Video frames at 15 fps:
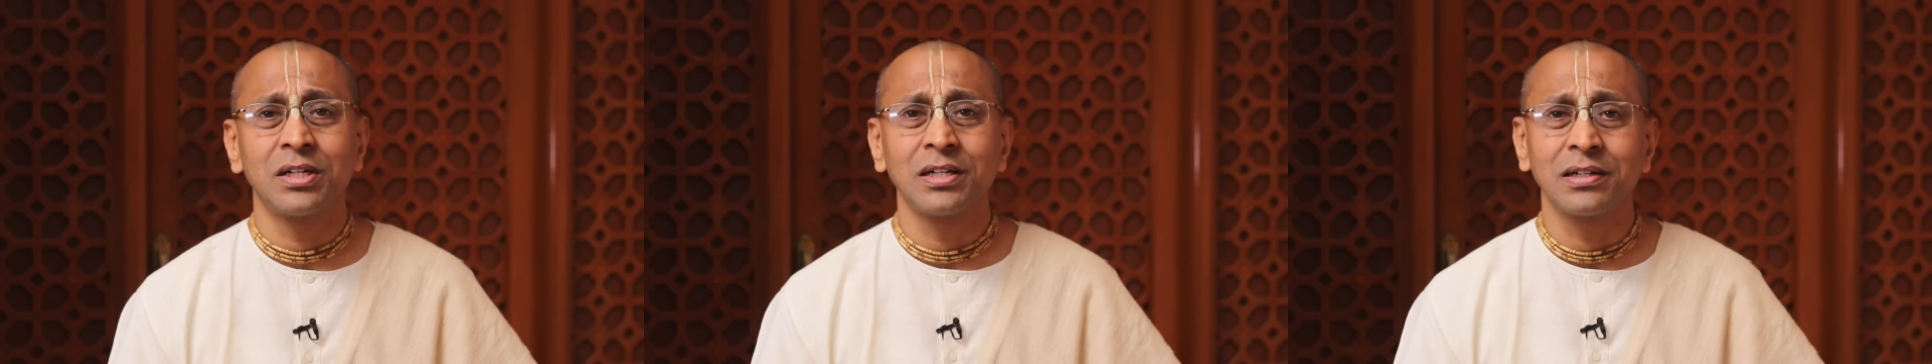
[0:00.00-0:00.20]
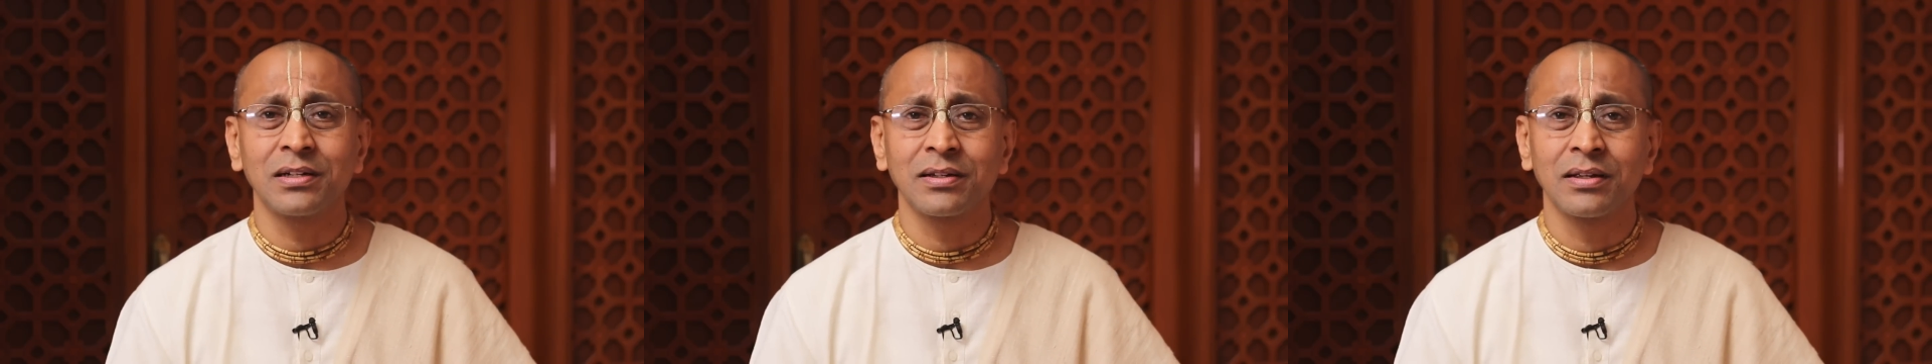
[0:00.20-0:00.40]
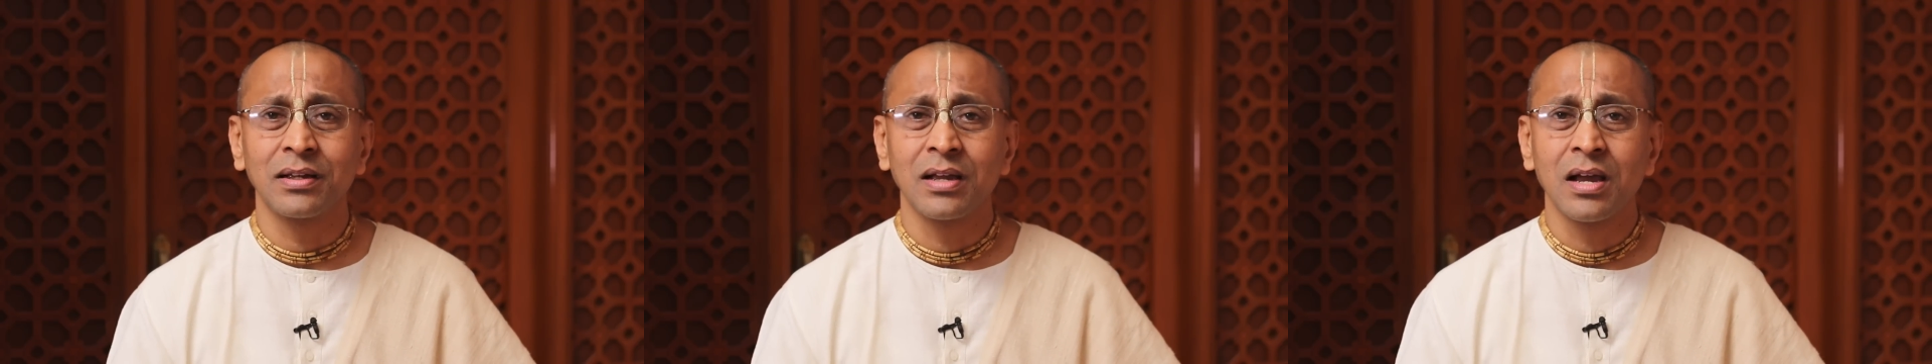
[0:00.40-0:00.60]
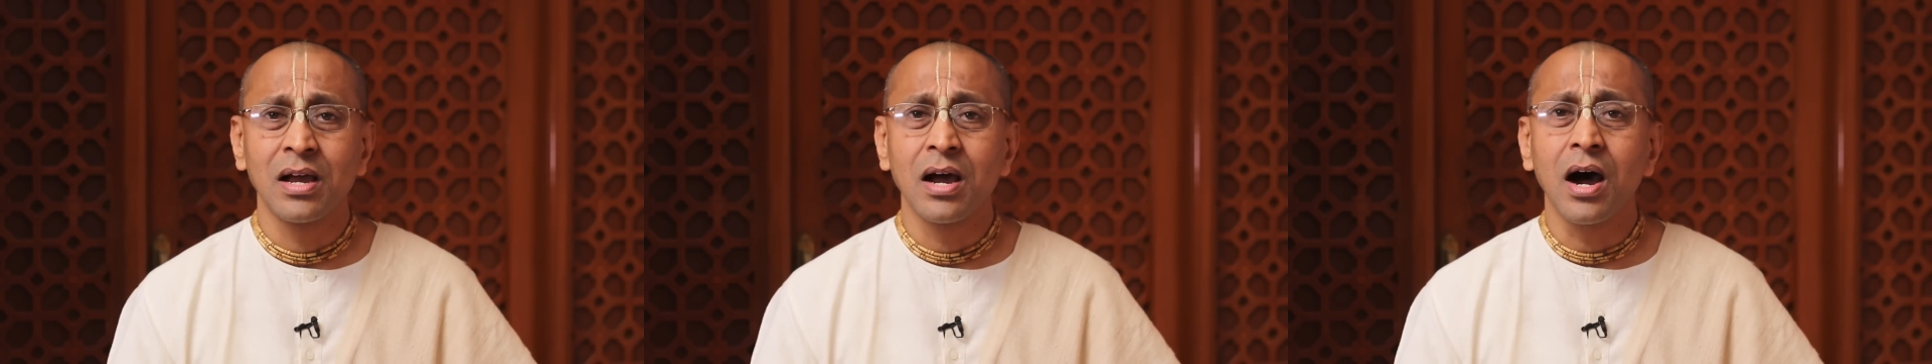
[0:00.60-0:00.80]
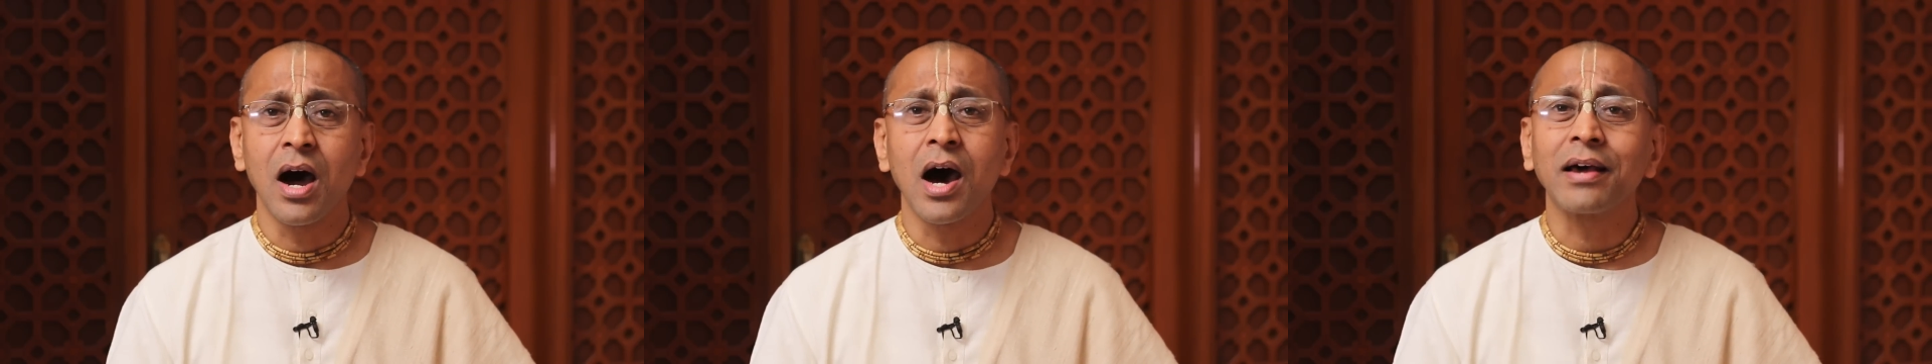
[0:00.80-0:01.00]
world
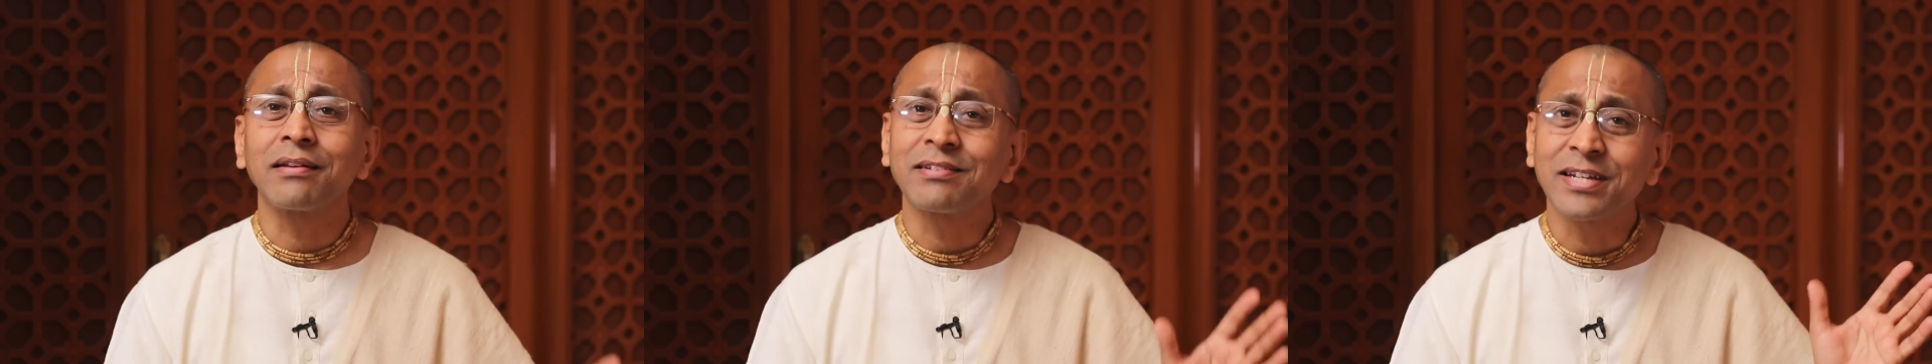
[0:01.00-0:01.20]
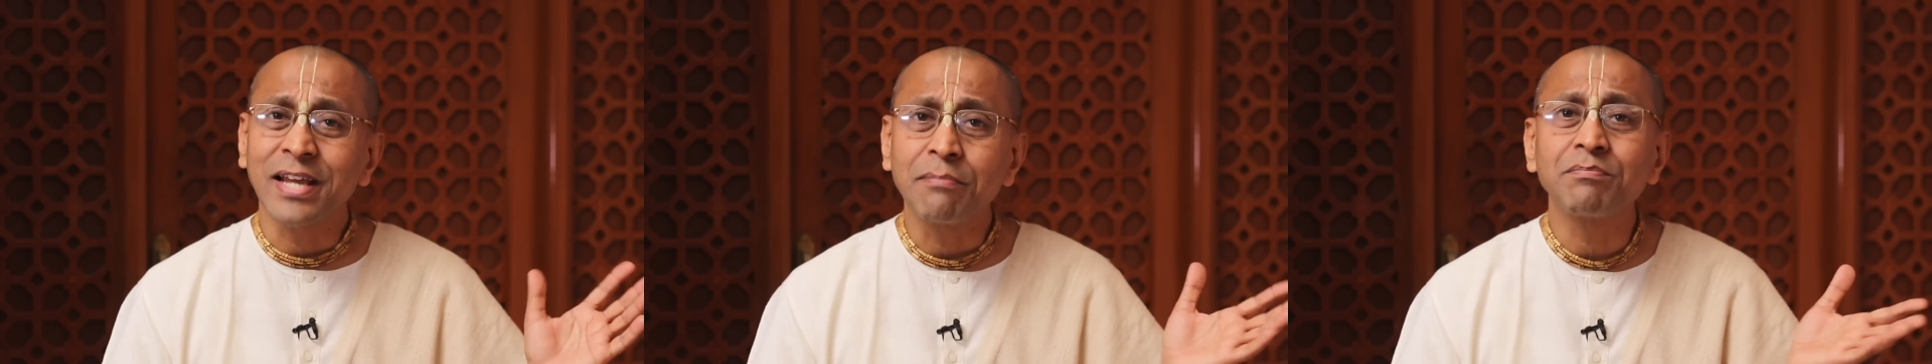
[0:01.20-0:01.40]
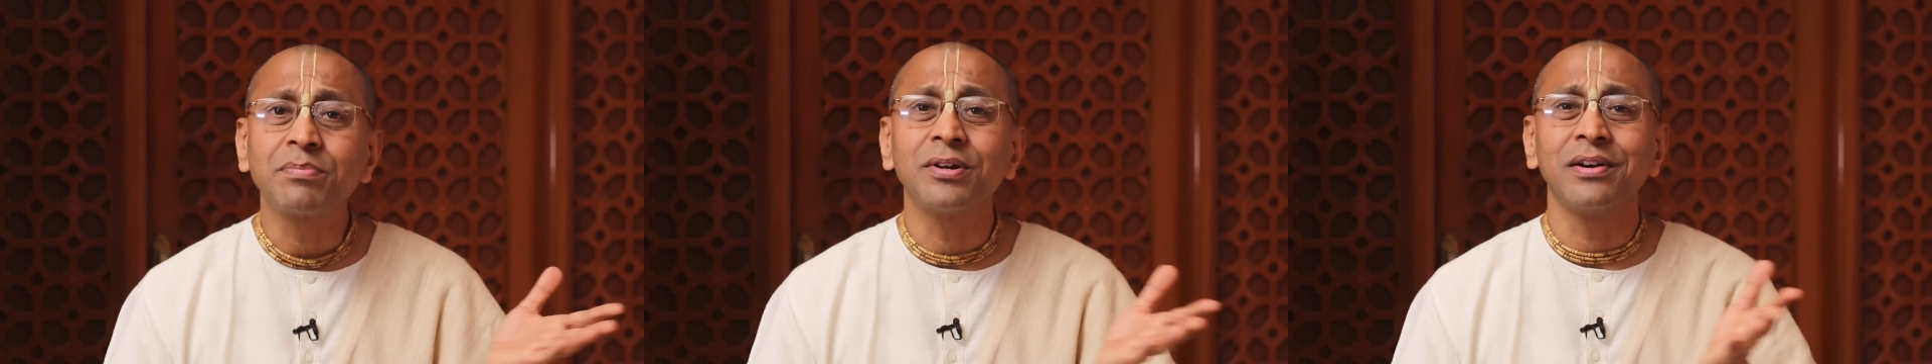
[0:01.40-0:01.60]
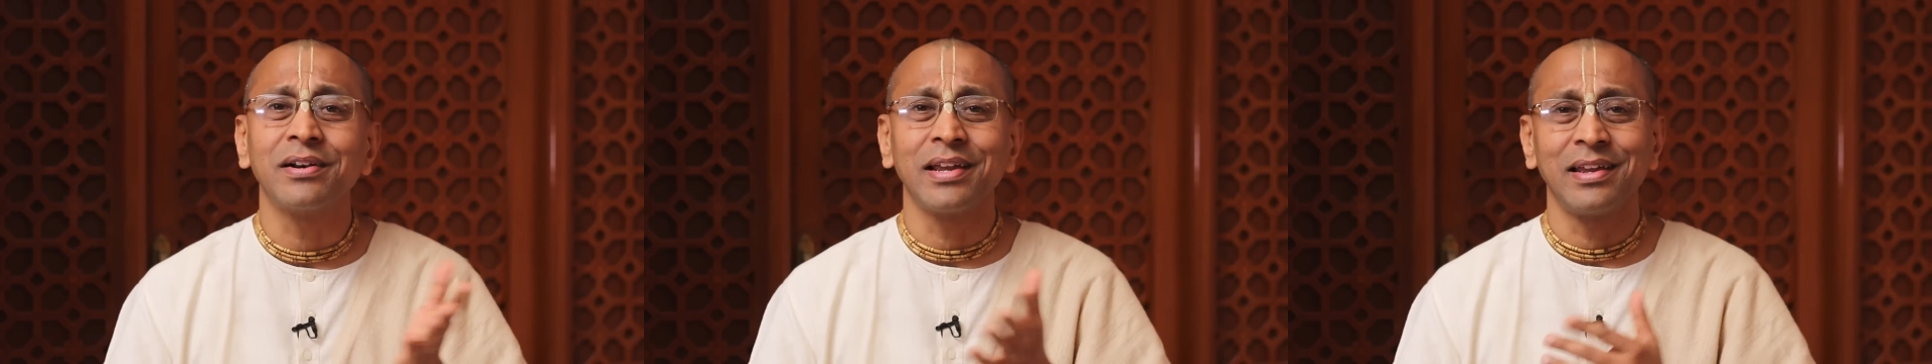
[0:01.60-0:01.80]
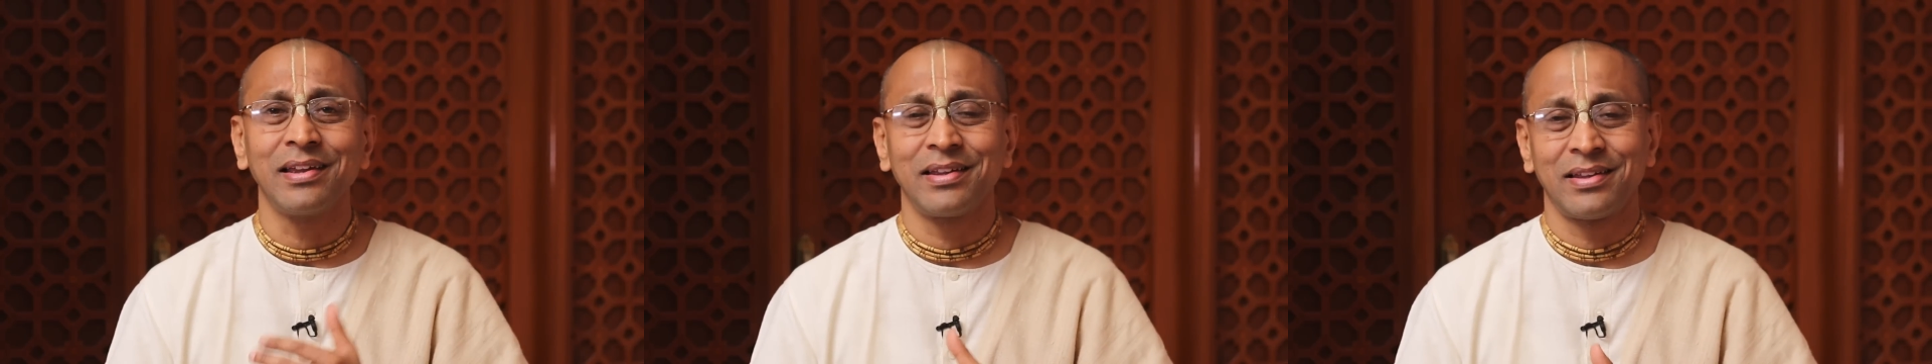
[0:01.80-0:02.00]
are
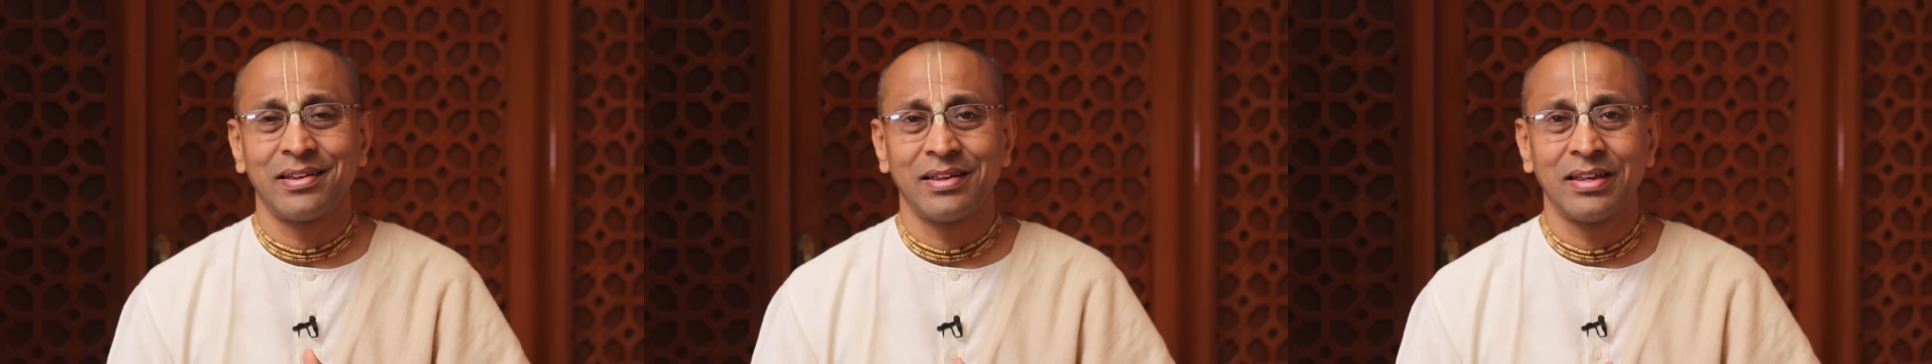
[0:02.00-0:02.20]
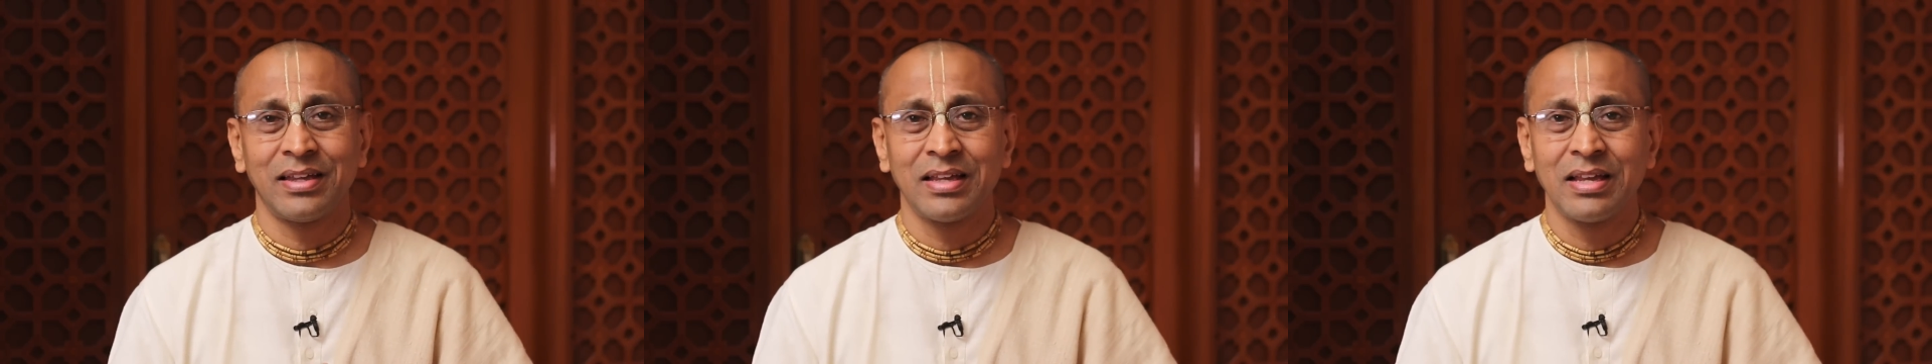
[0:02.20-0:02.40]
temporary.